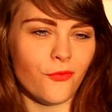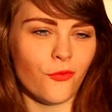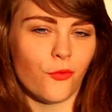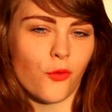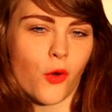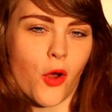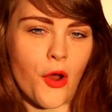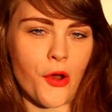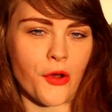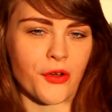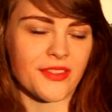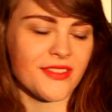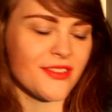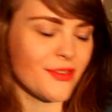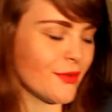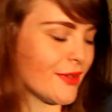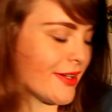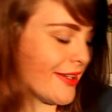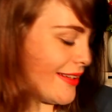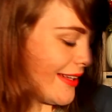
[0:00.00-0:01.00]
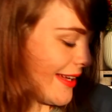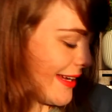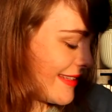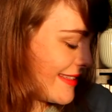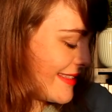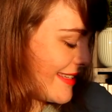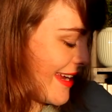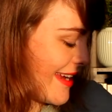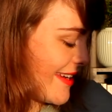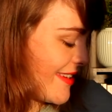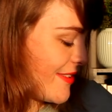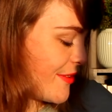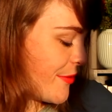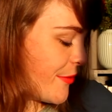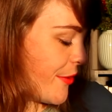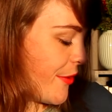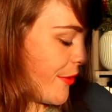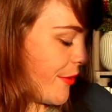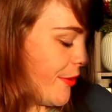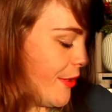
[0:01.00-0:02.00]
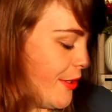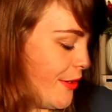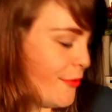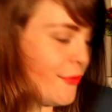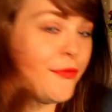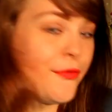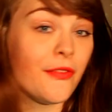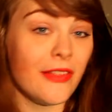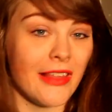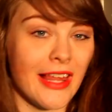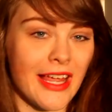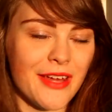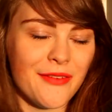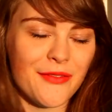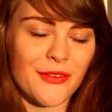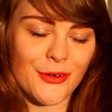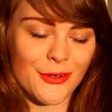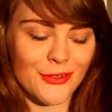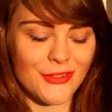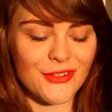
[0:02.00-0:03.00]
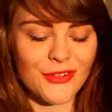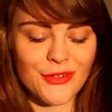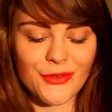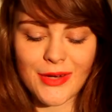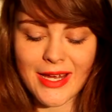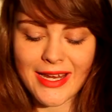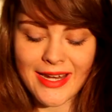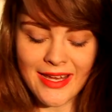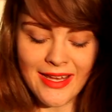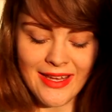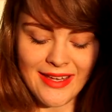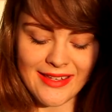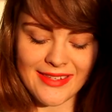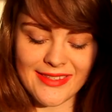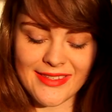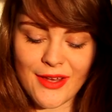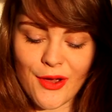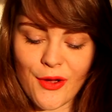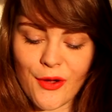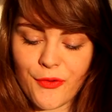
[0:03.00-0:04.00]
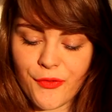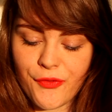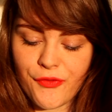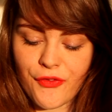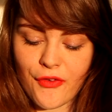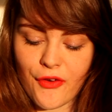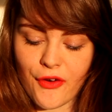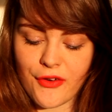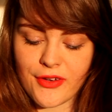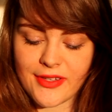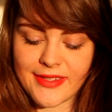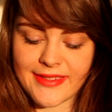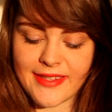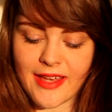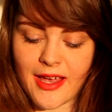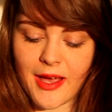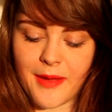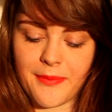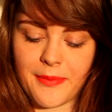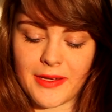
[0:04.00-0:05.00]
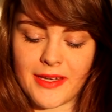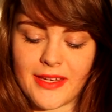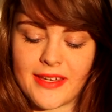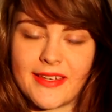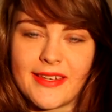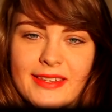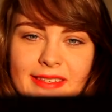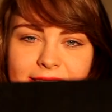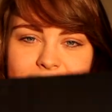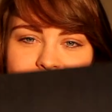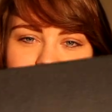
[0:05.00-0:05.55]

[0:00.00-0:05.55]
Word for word: word to it, like taste or flavor to it. So first up is